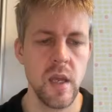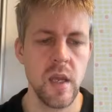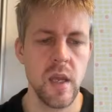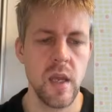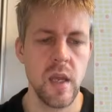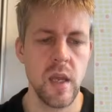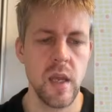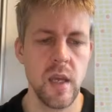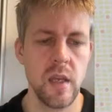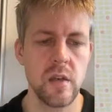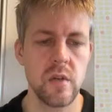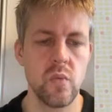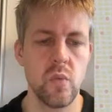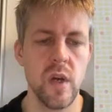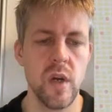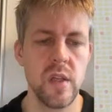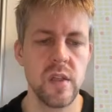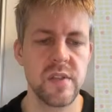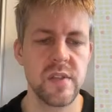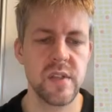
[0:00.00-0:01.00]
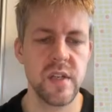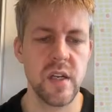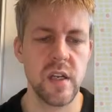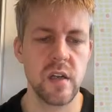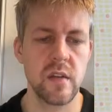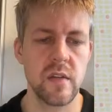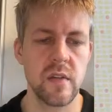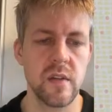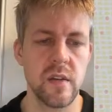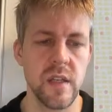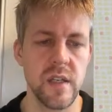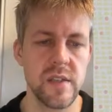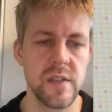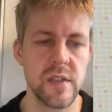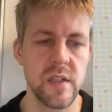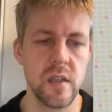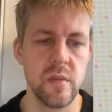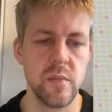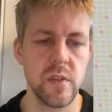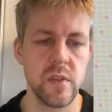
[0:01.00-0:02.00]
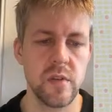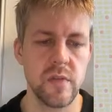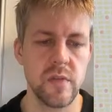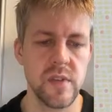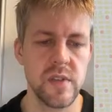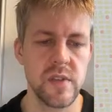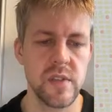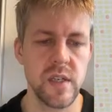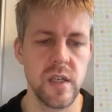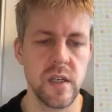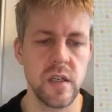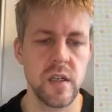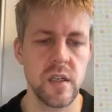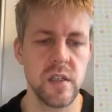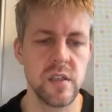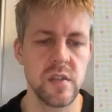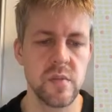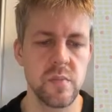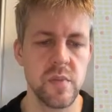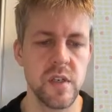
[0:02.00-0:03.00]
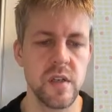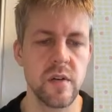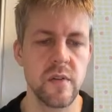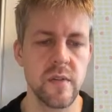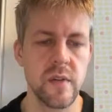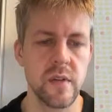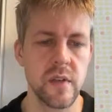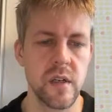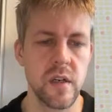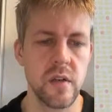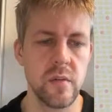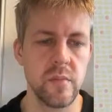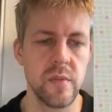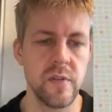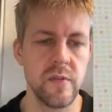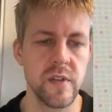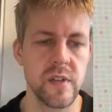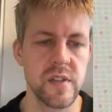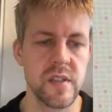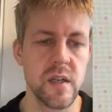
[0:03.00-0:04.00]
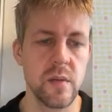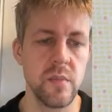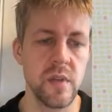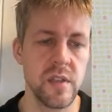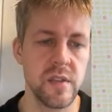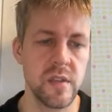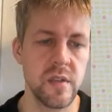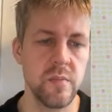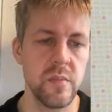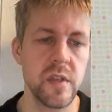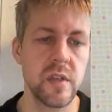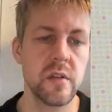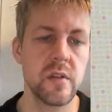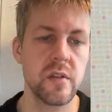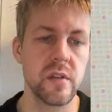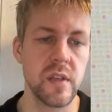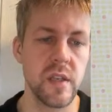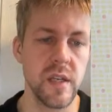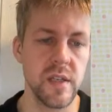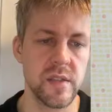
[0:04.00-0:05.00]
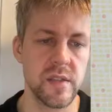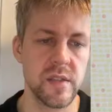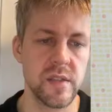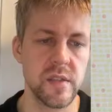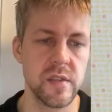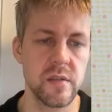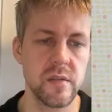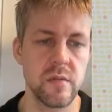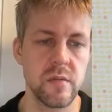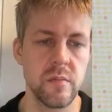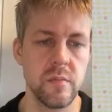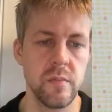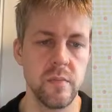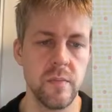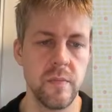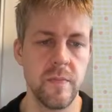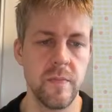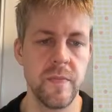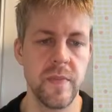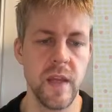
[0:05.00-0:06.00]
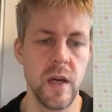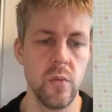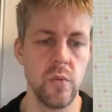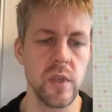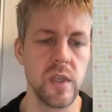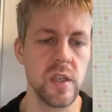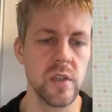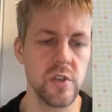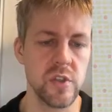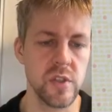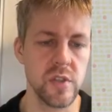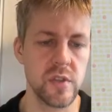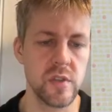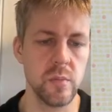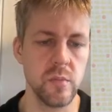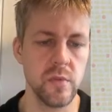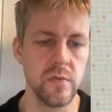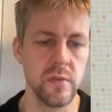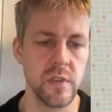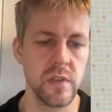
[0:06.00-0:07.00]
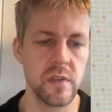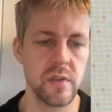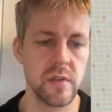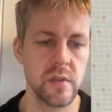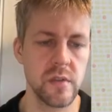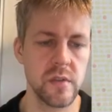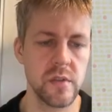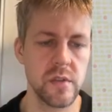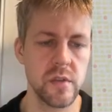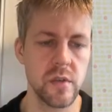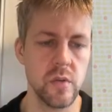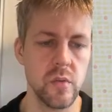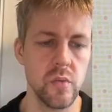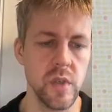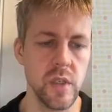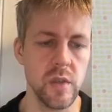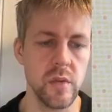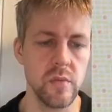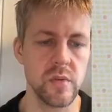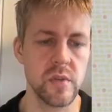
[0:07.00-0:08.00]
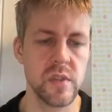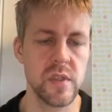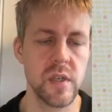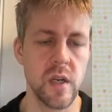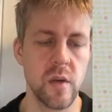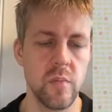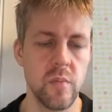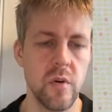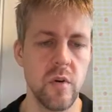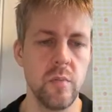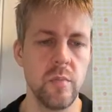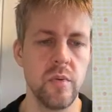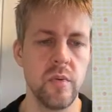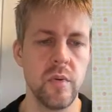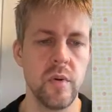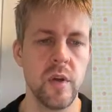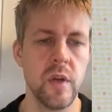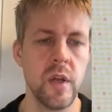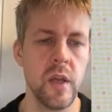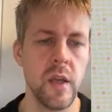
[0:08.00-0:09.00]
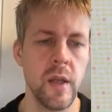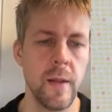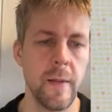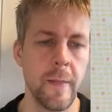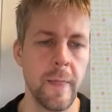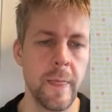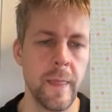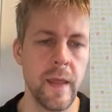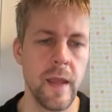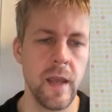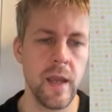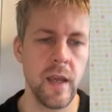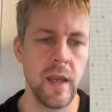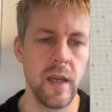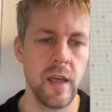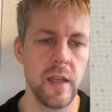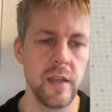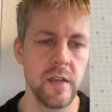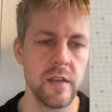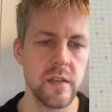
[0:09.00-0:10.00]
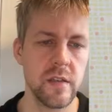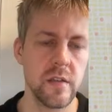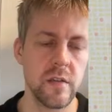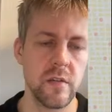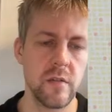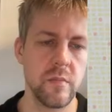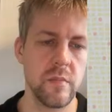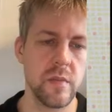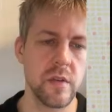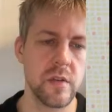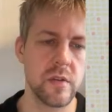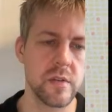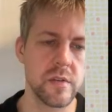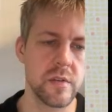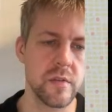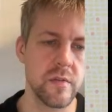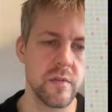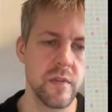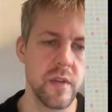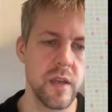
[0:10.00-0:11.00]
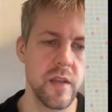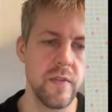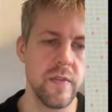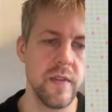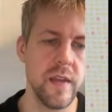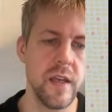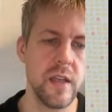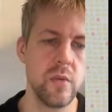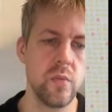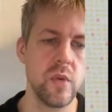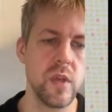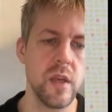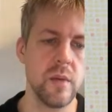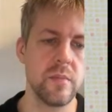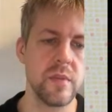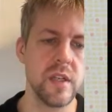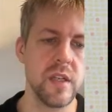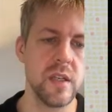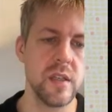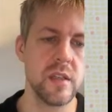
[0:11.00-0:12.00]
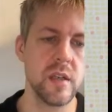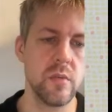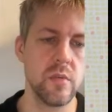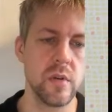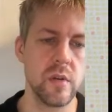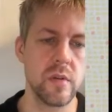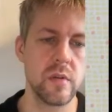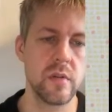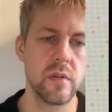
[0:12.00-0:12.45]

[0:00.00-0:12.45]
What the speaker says: and while stack, the last element on the stack, is bigger than current prefix sum. Is it bigger? Yes. Now we can just remove it. So we do stack pop, and then we update our